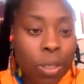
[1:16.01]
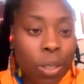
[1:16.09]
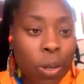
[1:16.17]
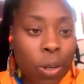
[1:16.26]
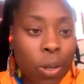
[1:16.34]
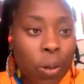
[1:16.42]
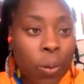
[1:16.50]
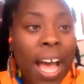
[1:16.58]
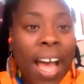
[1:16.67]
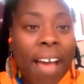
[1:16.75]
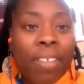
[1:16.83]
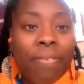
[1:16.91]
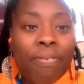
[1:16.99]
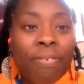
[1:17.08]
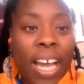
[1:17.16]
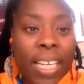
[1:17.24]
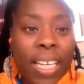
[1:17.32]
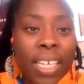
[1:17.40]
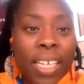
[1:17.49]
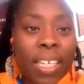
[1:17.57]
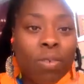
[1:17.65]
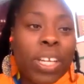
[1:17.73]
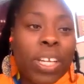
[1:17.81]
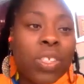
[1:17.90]
And so I've
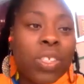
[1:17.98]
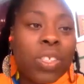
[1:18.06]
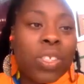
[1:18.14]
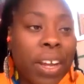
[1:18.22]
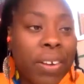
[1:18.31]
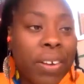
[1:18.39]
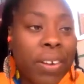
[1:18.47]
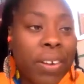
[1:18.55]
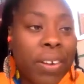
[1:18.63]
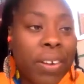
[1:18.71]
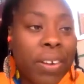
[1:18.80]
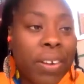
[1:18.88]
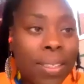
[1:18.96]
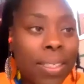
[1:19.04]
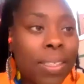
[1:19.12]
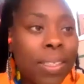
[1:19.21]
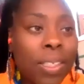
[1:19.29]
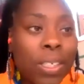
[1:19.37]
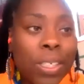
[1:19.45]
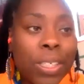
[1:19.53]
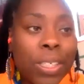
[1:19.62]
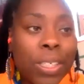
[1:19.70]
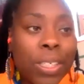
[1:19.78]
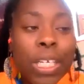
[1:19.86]
invited Rachel Harris, my
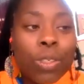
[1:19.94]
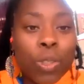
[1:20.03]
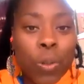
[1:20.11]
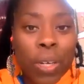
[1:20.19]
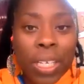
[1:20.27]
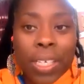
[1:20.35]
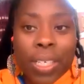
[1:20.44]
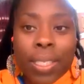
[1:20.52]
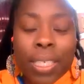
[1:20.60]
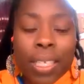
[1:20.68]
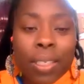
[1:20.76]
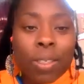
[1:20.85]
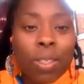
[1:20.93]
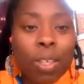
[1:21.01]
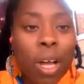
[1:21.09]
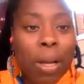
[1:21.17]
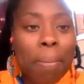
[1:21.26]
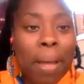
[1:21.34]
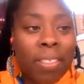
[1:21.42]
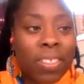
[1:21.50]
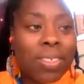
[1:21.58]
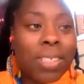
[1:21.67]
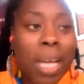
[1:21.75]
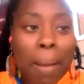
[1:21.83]
sister, to join us and to talk
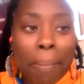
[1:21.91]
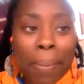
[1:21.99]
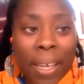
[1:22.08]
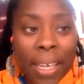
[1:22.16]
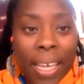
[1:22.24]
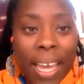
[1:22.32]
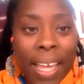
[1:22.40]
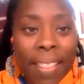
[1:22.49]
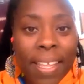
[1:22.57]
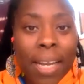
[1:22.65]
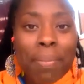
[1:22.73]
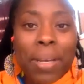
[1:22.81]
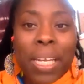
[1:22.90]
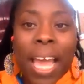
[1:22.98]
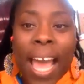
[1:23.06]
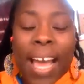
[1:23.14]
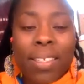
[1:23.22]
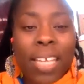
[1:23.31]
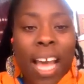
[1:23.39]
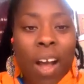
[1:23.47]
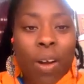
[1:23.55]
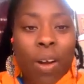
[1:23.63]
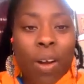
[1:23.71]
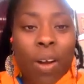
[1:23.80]
about this topic. And then I'm going to
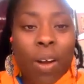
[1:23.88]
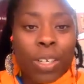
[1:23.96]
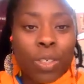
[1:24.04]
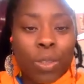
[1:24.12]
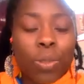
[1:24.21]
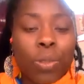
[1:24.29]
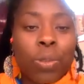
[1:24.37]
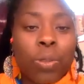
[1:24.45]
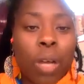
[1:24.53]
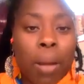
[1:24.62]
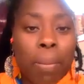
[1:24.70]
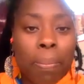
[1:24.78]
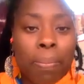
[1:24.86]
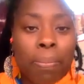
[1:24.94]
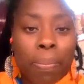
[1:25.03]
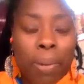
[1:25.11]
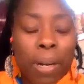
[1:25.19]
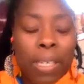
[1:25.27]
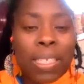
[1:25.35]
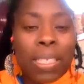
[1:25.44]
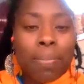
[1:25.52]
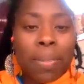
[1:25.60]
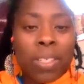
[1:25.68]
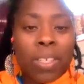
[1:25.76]
ask our two
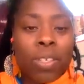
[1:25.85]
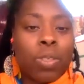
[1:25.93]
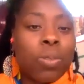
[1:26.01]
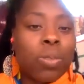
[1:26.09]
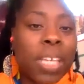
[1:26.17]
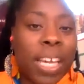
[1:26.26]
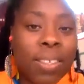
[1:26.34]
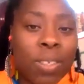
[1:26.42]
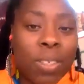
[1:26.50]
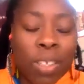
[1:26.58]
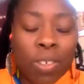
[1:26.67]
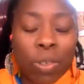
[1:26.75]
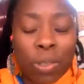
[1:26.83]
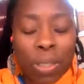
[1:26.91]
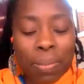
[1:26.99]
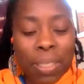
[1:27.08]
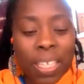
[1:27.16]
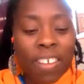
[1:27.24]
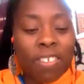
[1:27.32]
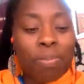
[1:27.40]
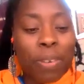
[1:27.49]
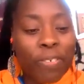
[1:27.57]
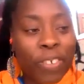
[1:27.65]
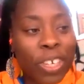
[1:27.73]
participants, our two guests, to introduce
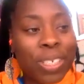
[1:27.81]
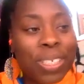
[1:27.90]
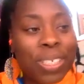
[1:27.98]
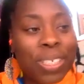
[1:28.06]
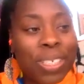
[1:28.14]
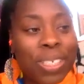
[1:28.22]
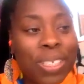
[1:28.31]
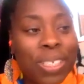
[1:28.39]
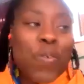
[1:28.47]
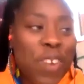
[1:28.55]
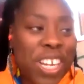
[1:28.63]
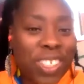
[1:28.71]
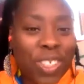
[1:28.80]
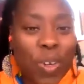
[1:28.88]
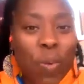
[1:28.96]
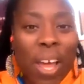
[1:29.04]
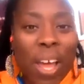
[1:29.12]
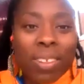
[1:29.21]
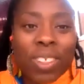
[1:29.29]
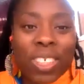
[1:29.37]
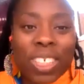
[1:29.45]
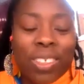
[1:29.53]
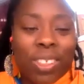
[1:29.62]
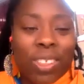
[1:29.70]
themselves. But first, Rachel, why
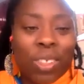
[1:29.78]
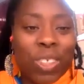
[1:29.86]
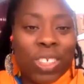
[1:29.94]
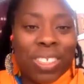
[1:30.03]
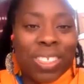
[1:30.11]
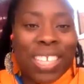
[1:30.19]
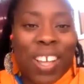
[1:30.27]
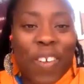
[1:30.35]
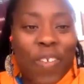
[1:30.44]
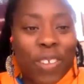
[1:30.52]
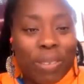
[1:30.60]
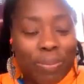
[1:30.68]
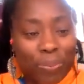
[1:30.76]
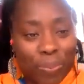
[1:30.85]
don't you introduce yourself?